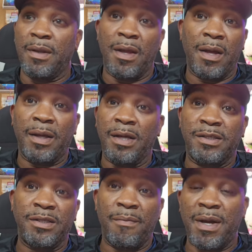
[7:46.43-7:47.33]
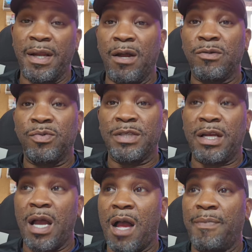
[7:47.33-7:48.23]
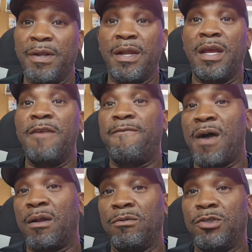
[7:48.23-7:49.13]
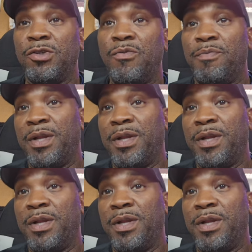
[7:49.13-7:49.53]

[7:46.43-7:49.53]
I guess somebody else was a cop, and then he followed suit,